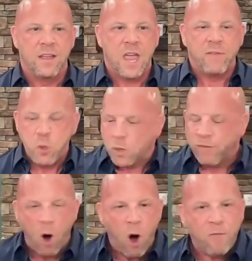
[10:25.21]
If you would have
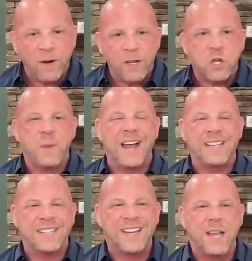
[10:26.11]
offered it to me and I
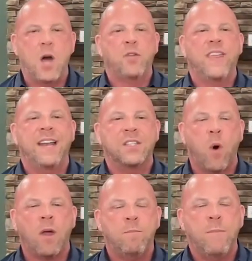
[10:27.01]
said no, then it's
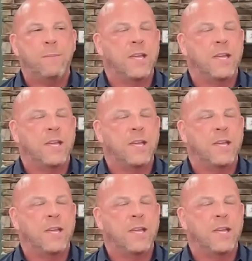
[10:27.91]
on me,